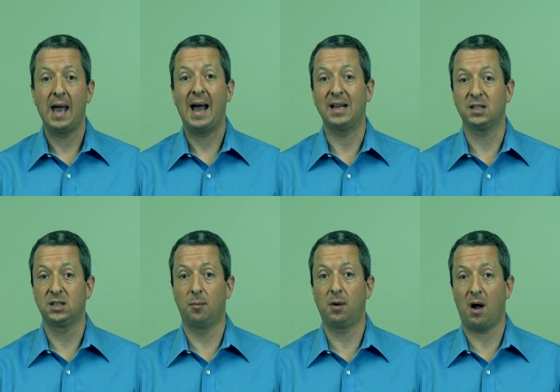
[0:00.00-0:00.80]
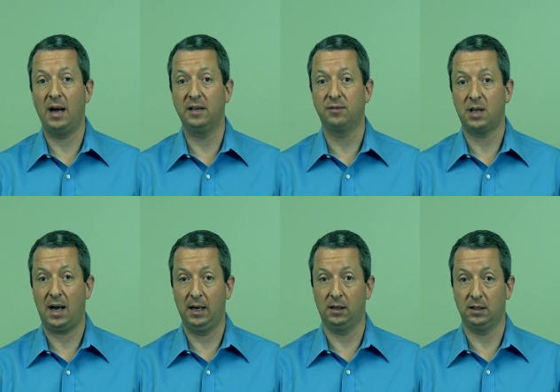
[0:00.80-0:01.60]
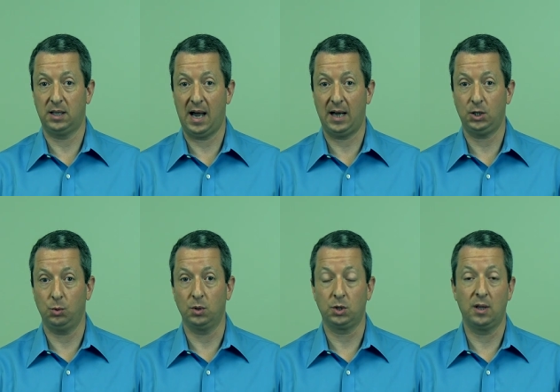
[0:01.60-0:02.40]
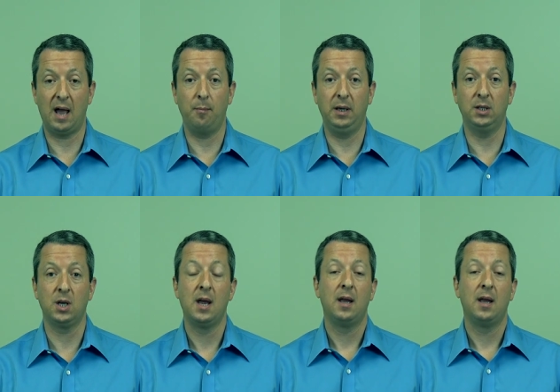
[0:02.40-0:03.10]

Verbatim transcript: has some kind of title attached to it. So that means